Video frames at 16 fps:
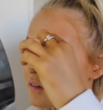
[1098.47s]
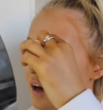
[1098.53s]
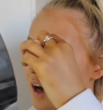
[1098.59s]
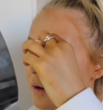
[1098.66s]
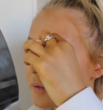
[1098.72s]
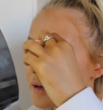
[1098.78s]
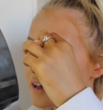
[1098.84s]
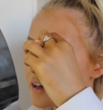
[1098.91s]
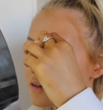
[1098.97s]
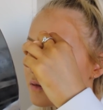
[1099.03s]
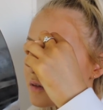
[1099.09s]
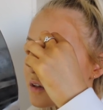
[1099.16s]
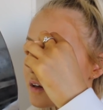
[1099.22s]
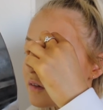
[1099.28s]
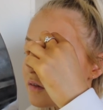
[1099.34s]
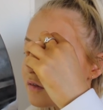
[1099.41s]
How many years
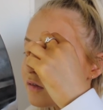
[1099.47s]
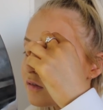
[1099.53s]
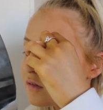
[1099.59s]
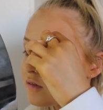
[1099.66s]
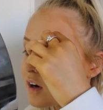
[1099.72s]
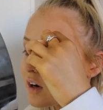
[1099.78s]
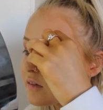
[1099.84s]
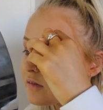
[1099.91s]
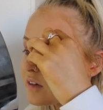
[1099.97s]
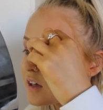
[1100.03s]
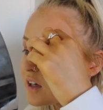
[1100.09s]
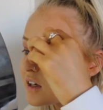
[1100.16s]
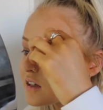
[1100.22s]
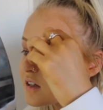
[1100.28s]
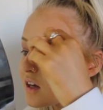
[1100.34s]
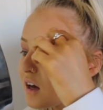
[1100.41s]
was it? 5
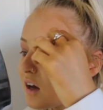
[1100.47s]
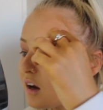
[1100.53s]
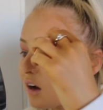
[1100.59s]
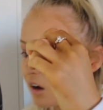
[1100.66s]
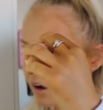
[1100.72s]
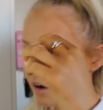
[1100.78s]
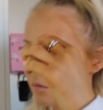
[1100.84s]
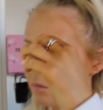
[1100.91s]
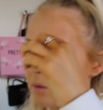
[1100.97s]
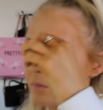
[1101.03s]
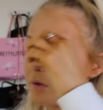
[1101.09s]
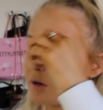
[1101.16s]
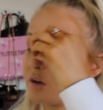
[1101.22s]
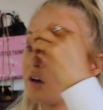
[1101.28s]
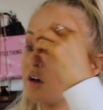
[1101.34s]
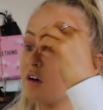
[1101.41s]
years? Can't
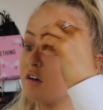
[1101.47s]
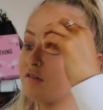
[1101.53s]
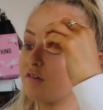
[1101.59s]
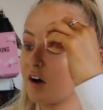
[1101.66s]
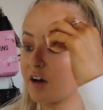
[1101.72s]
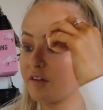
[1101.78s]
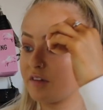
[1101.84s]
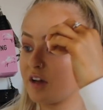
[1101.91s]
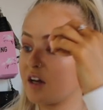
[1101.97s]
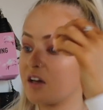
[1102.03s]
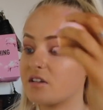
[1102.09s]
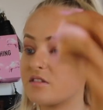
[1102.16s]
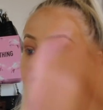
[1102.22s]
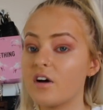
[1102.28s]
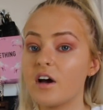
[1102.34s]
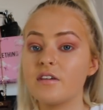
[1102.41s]
remember. 5
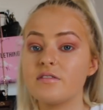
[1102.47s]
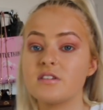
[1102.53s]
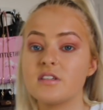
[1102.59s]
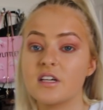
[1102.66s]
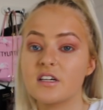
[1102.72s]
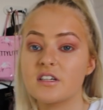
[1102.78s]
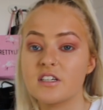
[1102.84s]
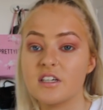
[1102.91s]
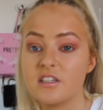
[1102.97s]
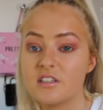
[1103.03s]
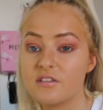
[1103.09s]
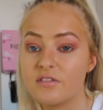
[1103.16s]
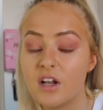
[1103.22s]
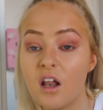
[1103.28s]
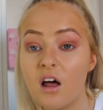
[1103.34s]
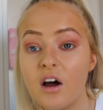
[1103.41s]
years. 5-6 years
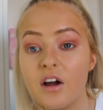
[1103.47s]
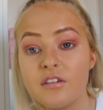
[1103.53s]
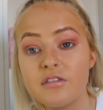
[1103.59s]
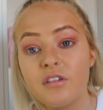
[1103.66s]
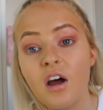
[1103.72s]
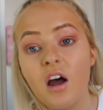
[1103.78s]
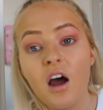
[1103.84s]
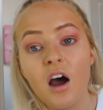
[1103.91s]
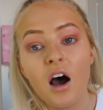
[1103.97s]
of her life.